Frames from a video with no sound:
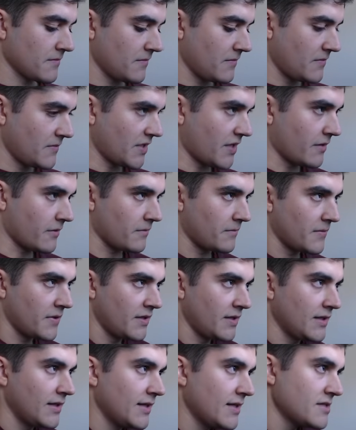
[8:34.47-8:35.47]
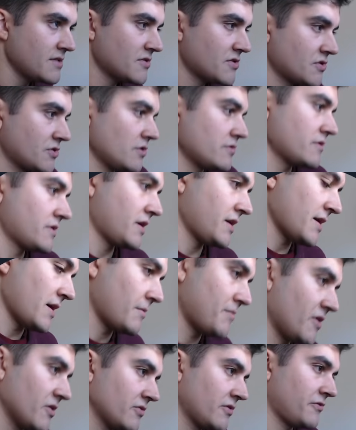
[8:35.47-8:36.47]
Now, let's talk
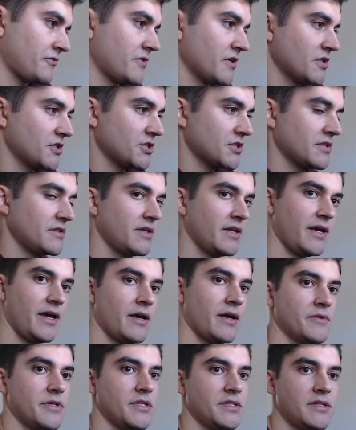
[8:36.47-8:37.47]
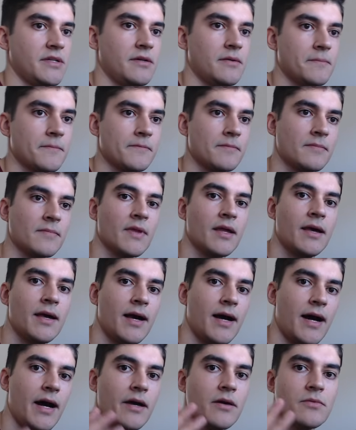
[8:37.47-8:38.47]
about function arity.
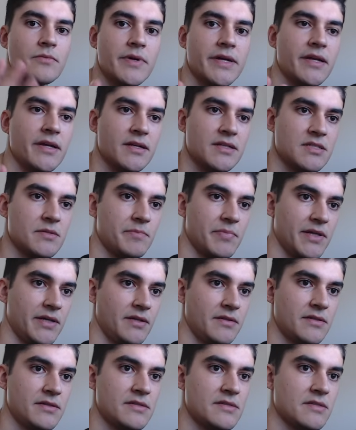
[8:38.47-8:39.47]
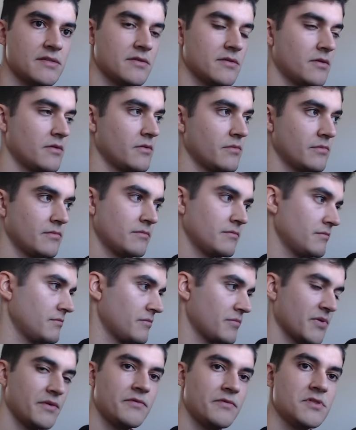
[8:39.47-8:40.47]
I already explained this on
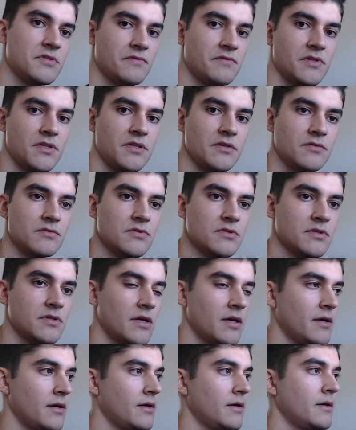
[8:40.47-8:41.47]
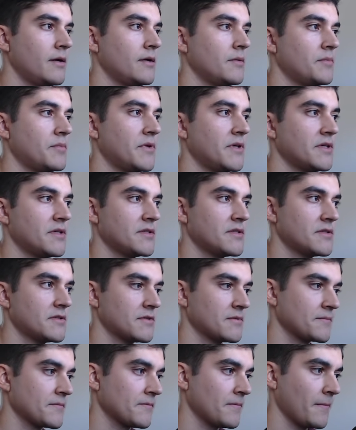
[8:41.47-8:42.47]
previous videos, but
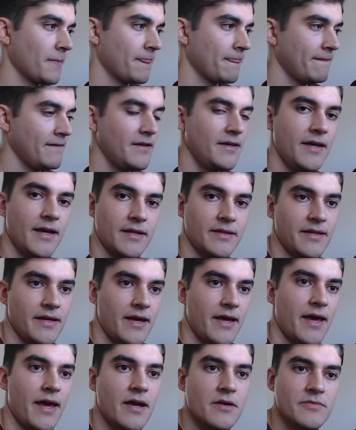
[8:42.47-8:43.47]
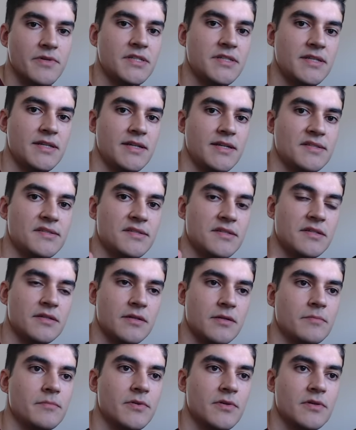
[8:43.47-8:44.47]
yeah, the arity is the
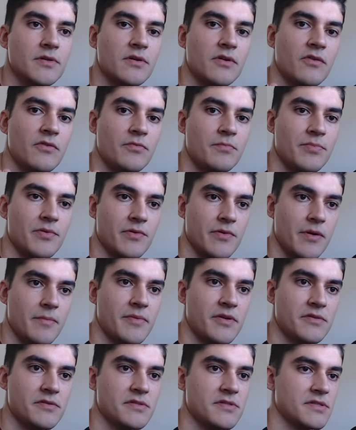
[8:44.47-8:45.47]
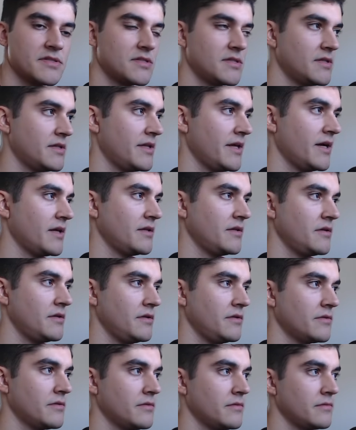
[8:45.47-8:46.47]
number of parameters that
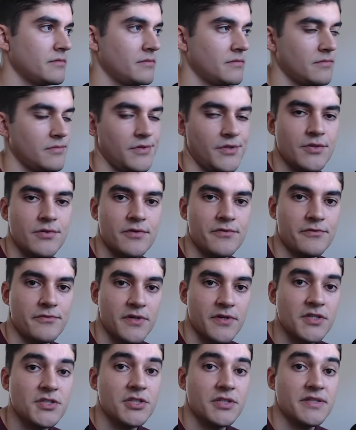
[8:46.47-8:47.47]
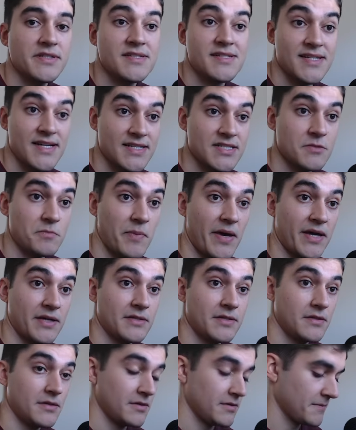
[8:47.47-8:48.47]
your function is expecting.